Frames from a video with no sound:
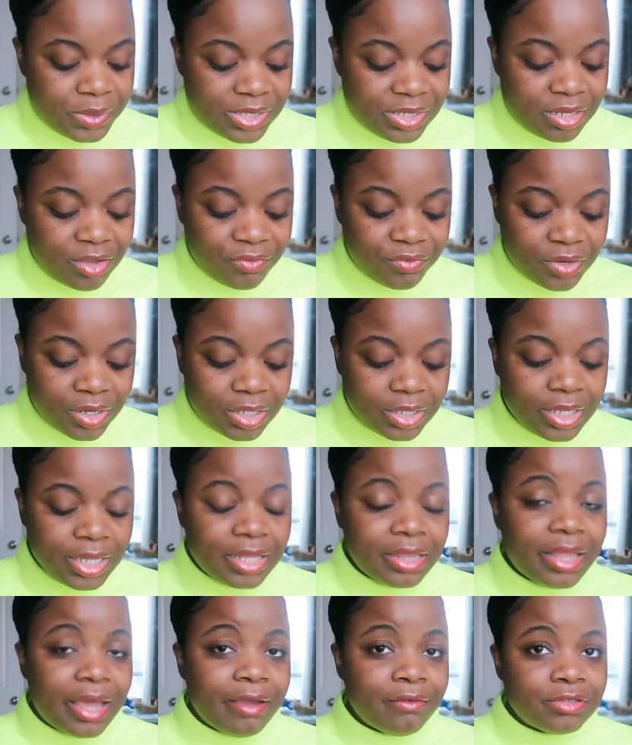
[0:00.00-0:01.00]
It's definitely
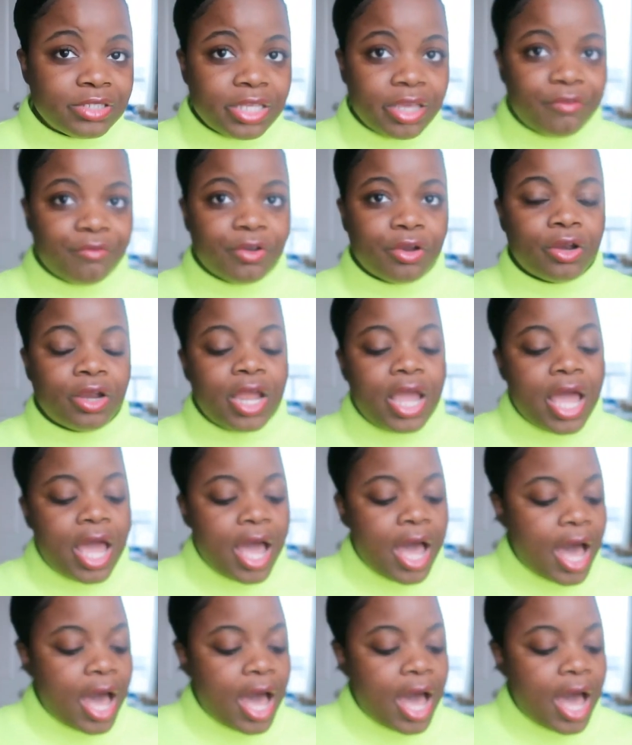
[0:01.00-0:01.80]
a lifesaver.